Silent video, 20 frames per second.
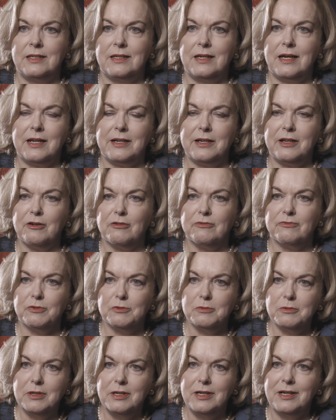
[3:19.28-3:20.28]

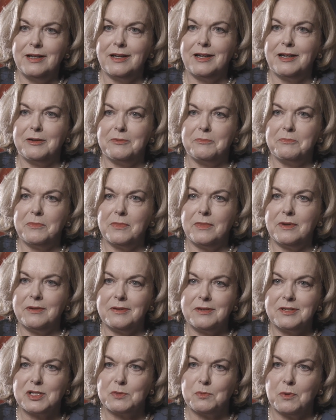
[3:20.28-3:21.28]
unhelpful.
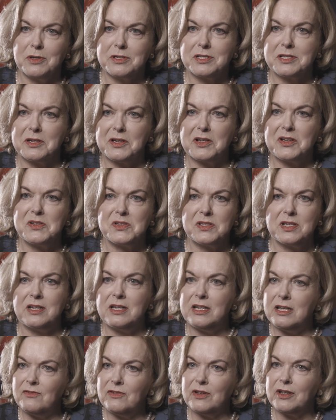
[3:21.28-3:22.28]
Swastikas are
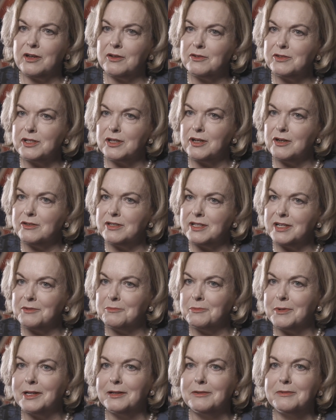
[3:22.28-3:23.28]
never going to go down
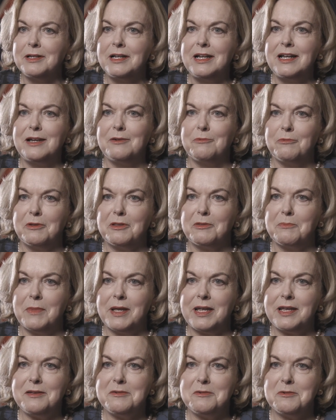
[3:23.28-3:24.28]
well with
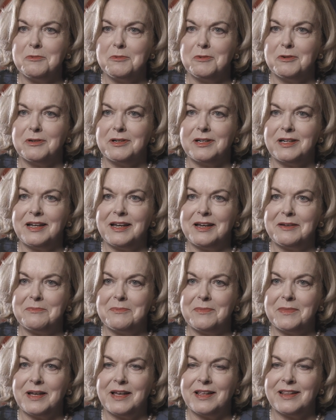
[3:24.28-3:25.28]
me or
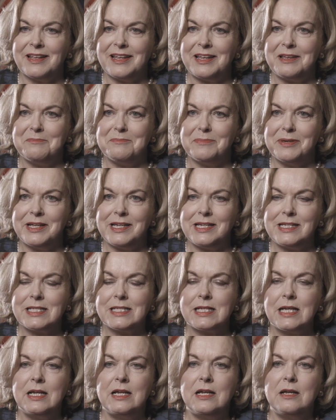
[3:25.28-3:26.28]
other
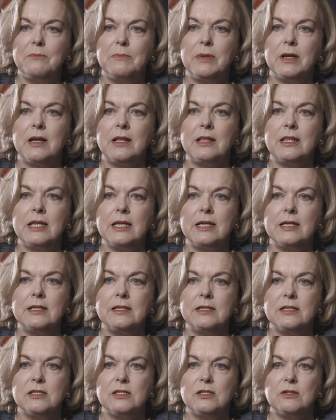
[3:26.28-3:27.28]
MPs. But I think it
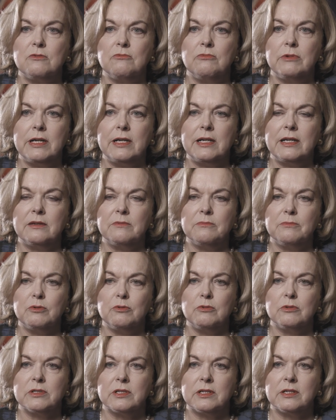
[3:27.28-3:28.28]
is really
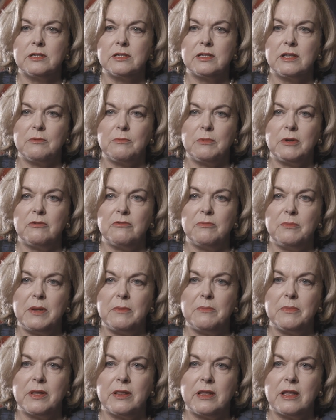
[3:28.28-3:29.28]
important that we
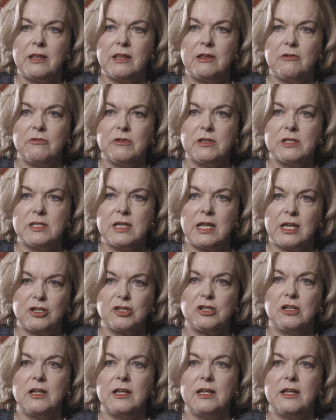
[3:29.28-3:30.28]
remember that there is
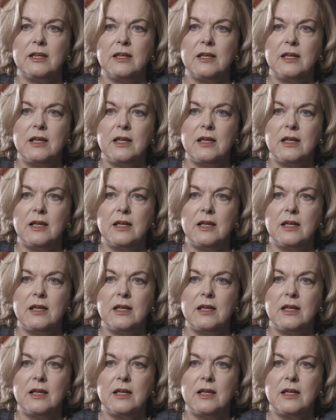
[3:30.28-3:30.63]
actually